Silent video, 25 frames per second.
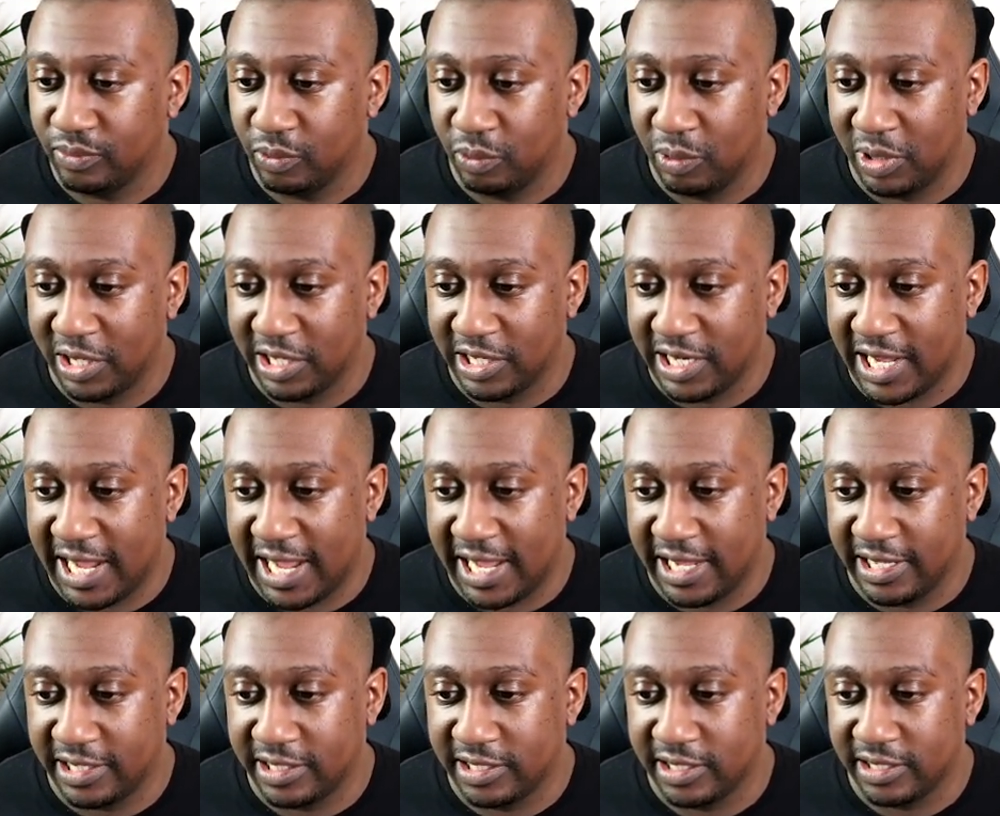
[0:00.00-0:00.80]
we can
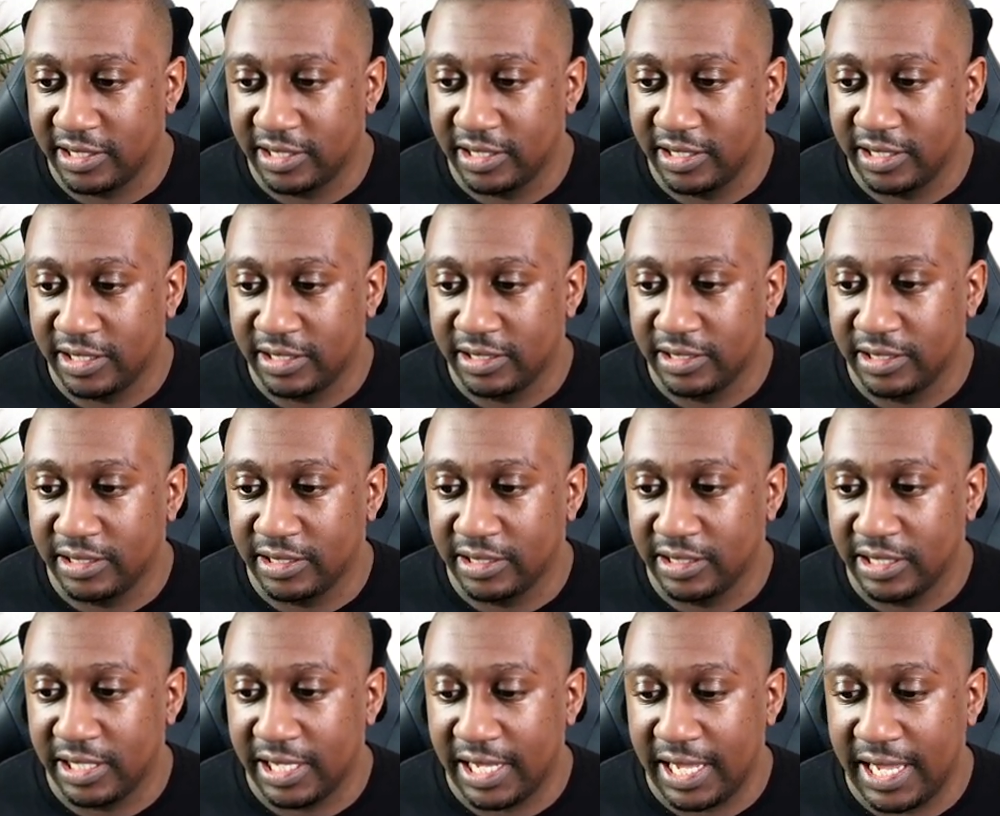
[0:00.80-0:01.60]
add
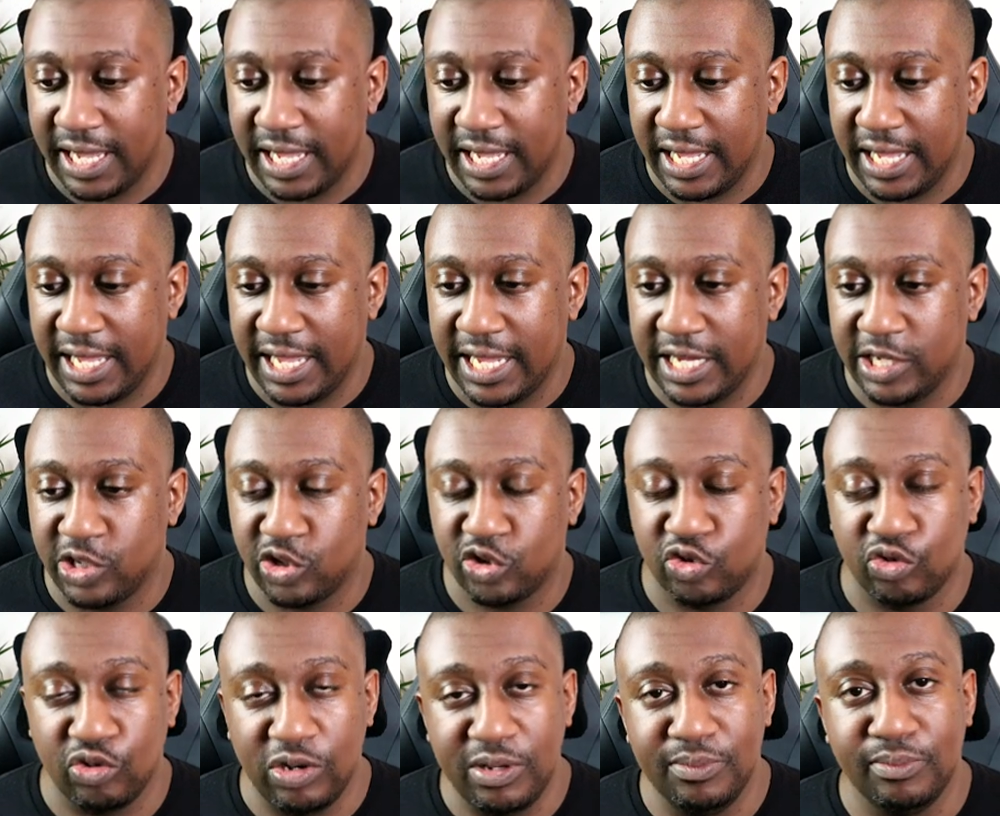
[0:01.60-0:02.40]
a
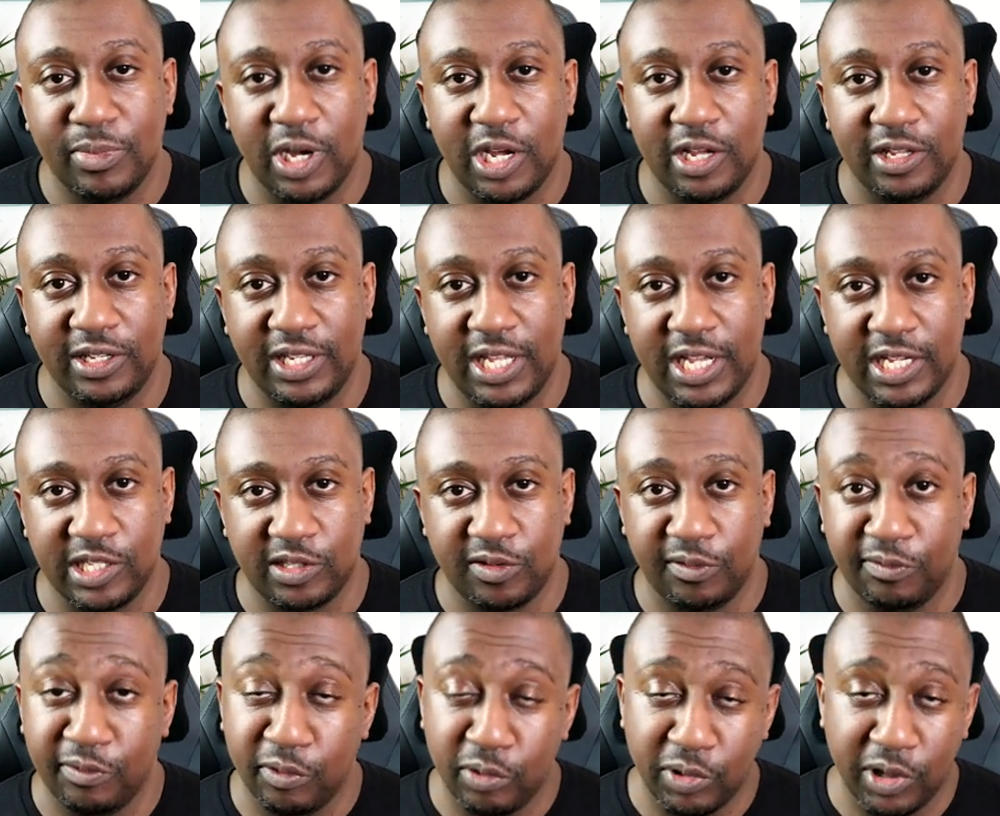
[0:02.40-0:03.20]
stream button there.
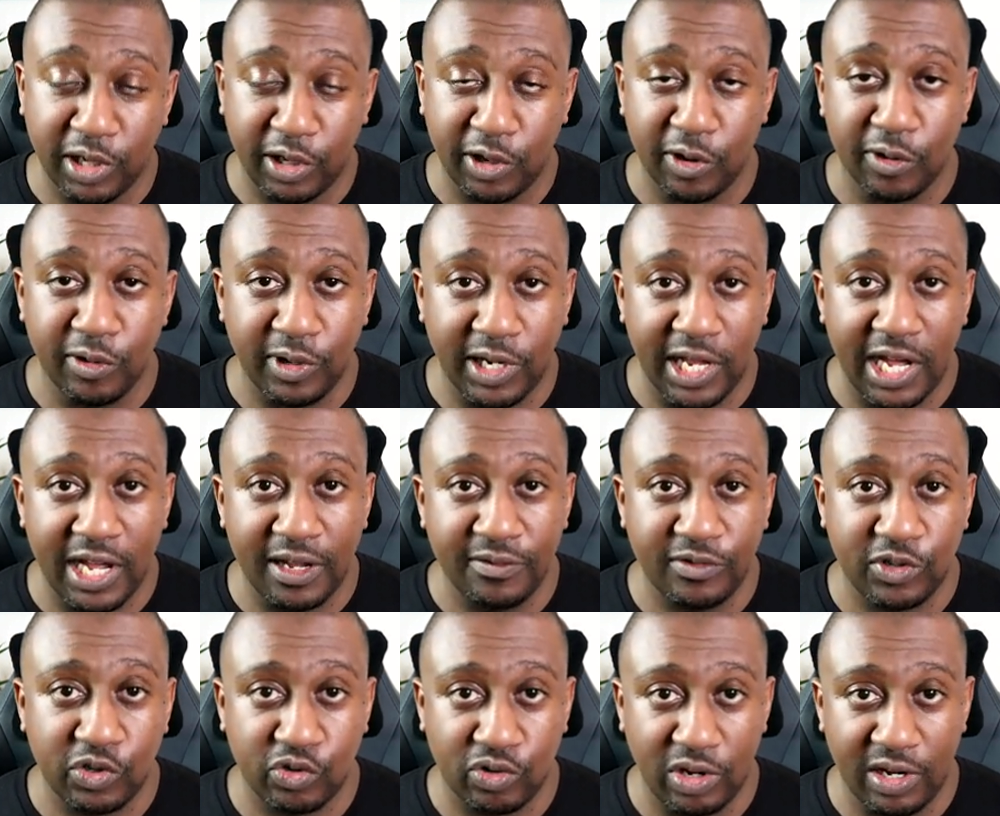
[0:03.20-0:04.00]
So if we want to go
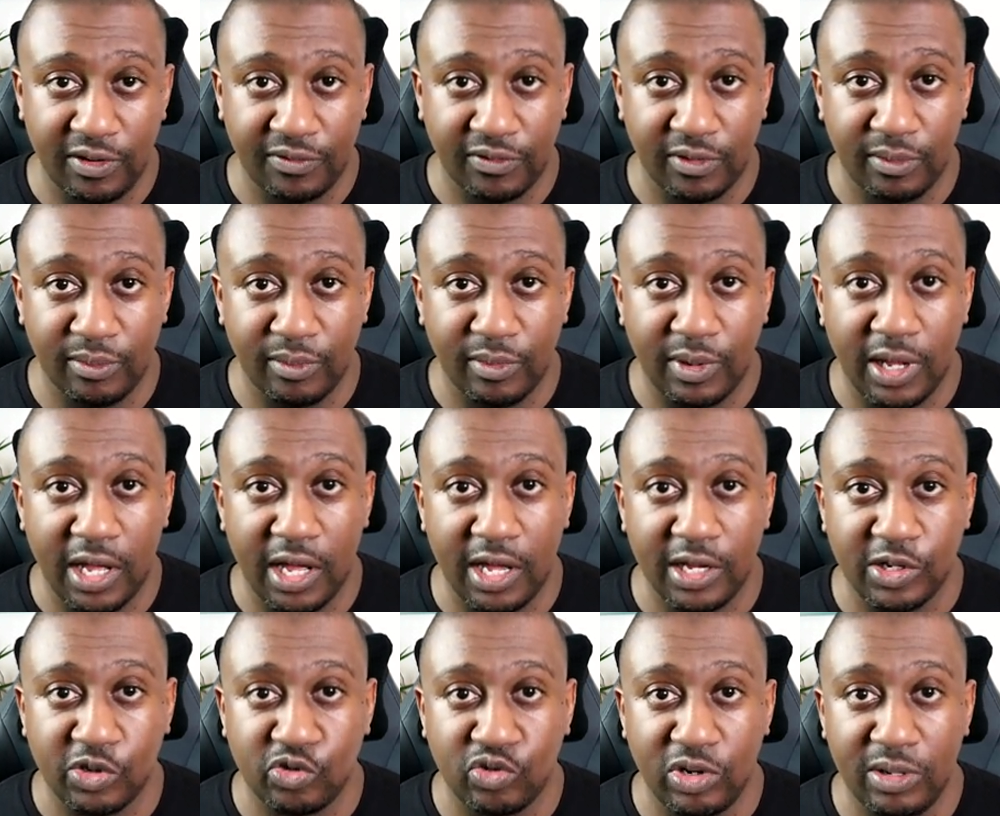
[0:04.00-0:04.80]
live straight from
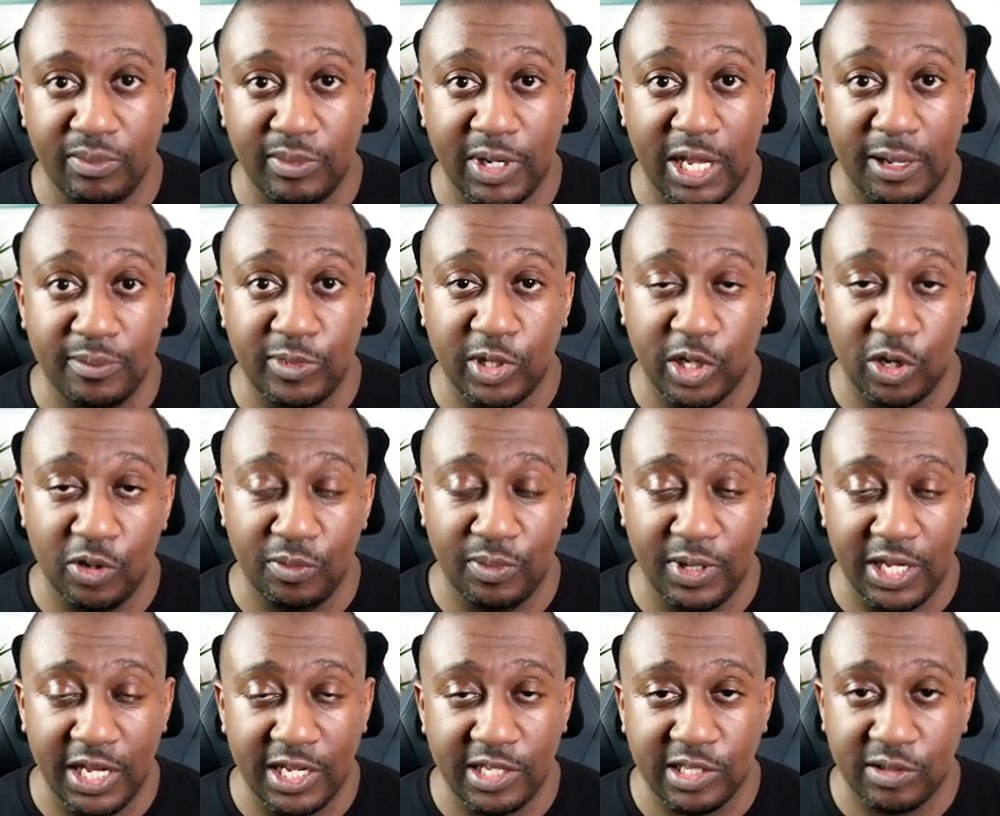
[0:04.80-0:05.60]
Streamlabs
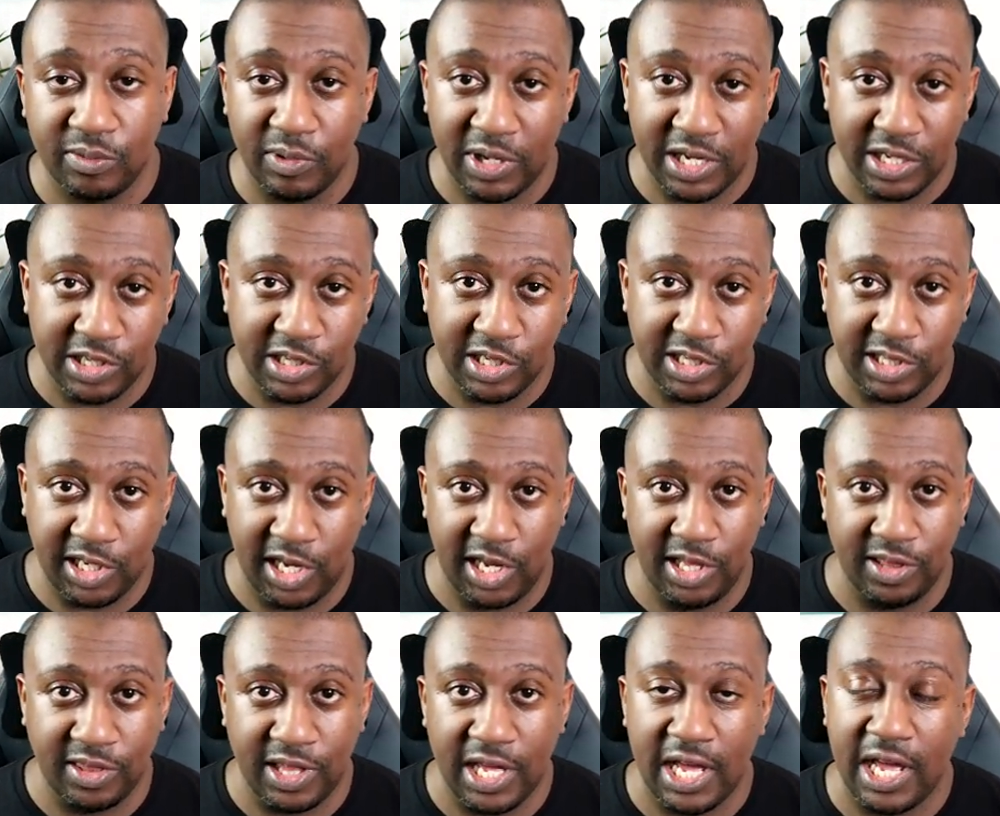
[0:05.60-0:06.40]
OBS, we can just
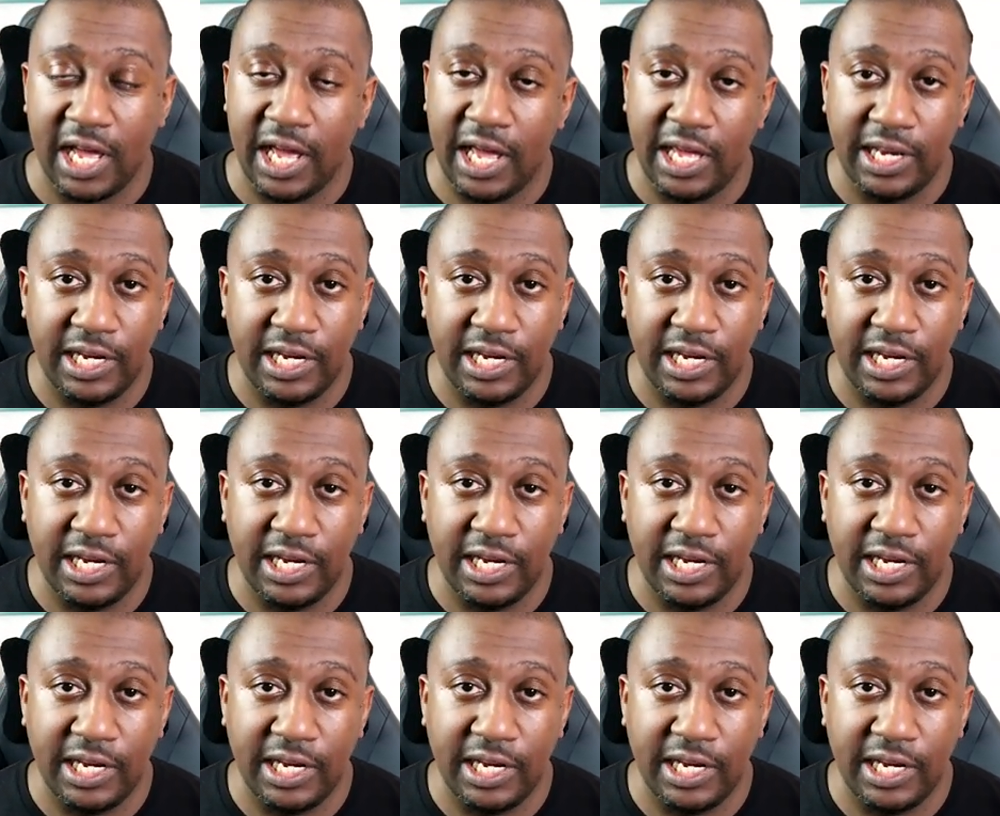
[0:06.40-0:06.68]
hit that